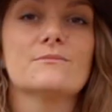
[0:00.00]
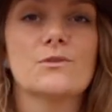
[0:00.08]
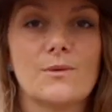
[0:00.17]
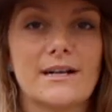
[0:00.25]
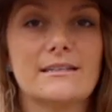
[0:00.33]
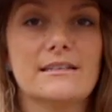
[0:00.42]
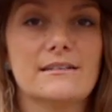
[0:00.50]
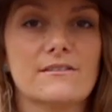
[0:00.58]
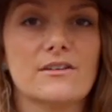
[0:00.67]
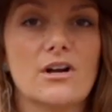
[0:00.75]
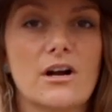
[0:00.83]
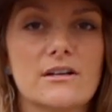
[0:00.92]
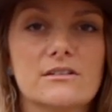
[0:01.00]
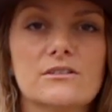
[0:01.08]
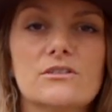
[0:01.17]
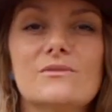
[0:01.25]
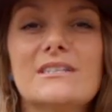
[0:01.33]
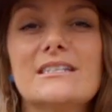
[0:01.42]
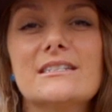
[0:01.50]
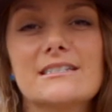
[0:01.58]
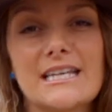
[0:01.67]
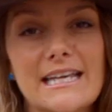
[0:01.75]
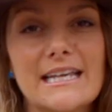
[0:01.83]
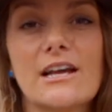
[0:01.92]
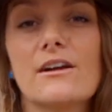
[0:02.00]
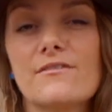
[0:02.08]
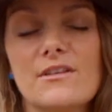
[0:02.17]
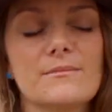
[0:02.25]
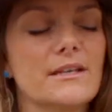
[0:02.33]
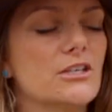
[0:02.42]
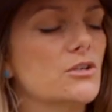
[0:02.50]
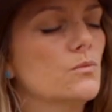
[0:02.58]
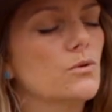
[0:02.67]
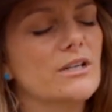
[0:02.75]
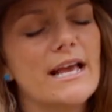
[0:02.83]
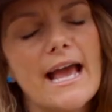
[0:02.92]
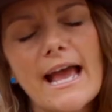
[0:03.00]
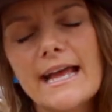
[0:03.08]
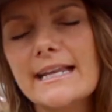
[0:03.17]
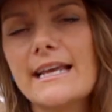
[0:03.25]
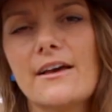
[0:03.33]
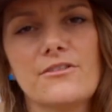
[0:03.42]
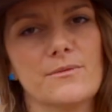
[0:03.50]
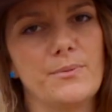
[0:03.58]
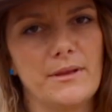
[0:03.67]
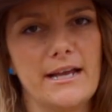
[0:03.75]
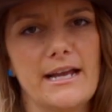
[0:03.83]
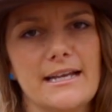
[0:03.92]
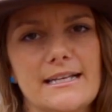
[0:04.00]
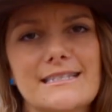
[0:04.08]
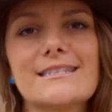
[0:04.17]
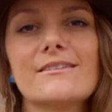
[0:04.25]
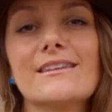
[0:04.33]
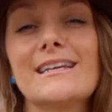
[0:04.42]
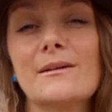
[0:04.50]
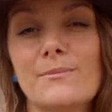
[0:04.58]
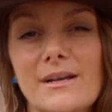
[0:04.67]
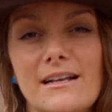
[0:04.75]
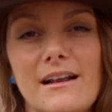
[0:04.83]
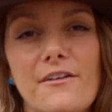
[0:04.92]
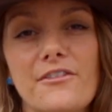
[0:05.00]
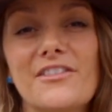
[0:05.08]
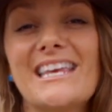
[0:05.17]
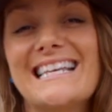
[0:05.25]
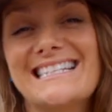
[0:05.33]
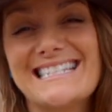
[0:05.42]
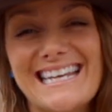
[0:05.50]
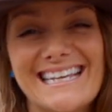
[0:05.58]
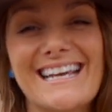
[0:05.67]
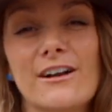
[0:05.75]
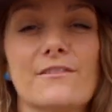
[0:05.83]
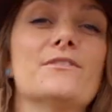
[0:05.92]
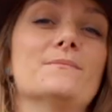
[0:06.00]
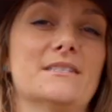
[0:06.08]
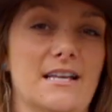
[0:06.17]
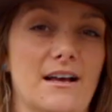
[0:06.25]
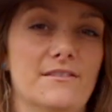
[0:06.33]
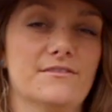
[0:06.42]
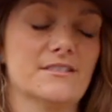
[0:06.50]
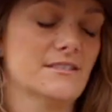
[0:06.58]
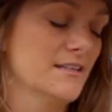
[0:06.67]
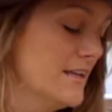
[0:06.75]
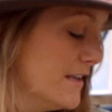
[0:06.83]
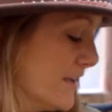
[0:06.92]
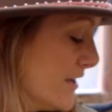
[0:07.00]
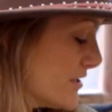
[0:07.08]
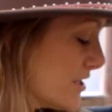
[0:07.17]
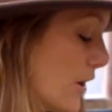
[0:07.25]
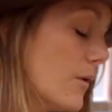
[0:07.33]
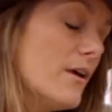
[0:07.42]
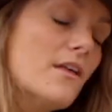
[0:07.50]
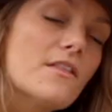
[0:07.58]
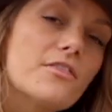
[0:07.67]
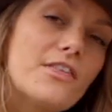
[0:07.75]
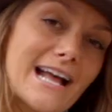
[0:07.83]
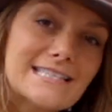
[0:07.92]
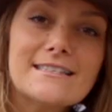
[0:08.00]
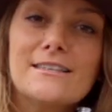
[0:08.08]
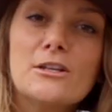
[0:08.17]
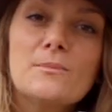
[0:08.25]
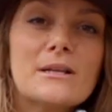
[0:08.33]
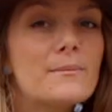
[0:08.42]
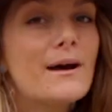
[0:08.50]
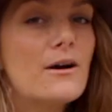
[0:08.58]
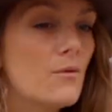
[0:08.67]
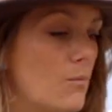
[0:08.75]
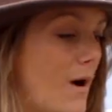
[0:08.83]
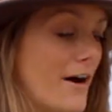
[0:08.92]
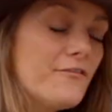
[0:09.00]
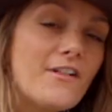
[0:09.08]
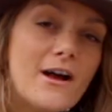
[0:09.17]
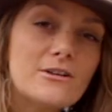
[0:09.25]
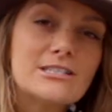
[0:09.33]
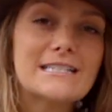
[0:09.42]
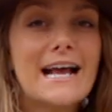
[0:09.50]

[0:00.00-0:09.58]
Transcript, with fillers: them directly into the garden, you need to take care of them like you would any other plant until they get big enough that they can take care of themselves. So that's a little bit about wildflowers and